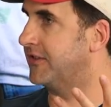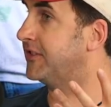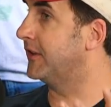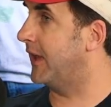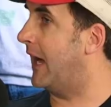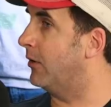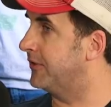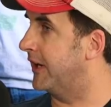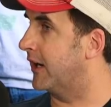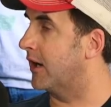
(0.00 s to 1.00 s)
still out
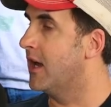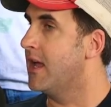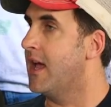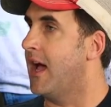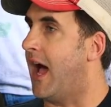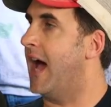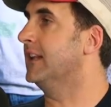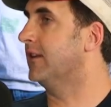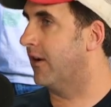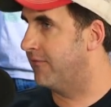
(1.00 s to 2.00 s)
there, I
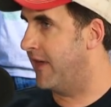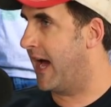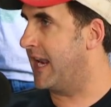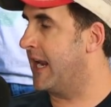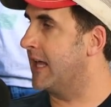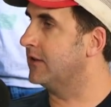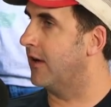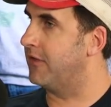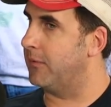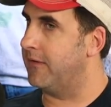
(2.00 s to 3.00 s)
love that. And I
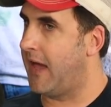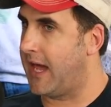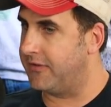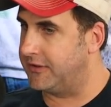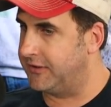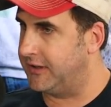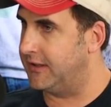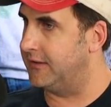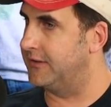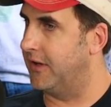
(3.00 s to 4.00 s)
love that we've had the
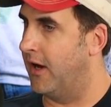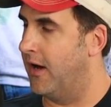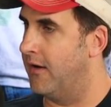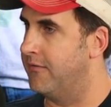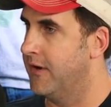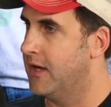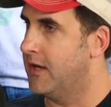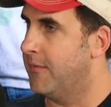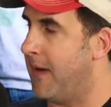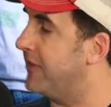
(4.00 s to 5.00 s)
tease of
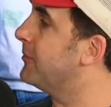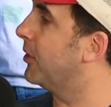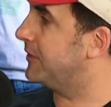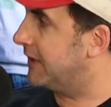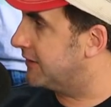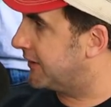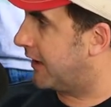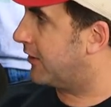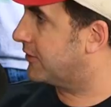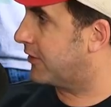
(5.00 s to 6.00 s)
Matthew Modine's
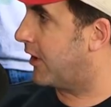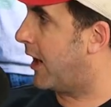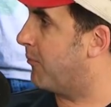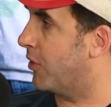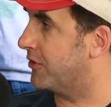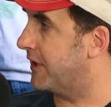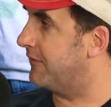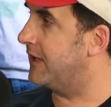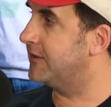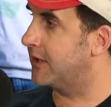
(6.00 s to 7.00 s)
character. I'm wondering if
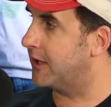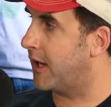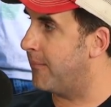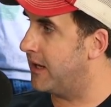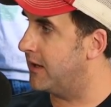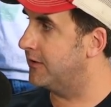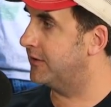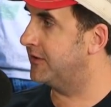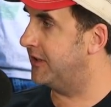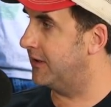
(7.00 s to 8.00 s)
he's going to come in
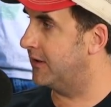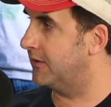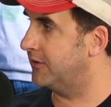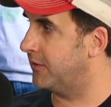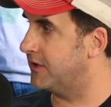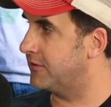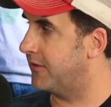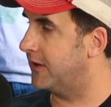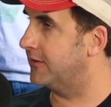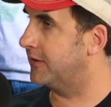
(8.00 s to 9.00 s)
to see uh, Stranger
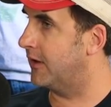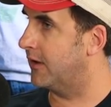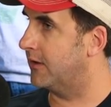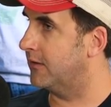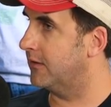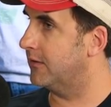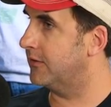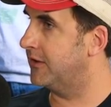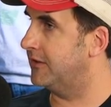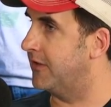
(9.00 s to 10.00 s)
Things uh,
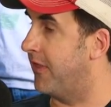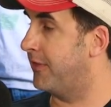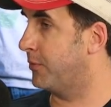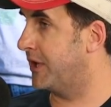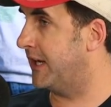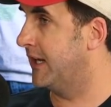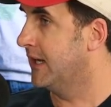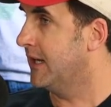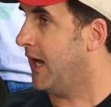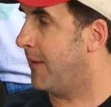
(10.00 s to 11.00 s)
season three.
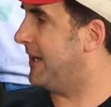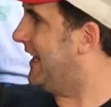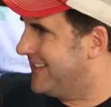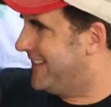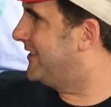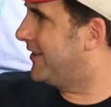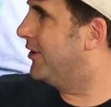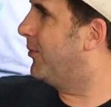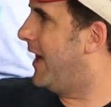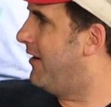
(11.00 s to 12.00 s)
I mean, is he still
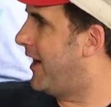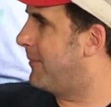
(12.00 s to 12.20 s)
around?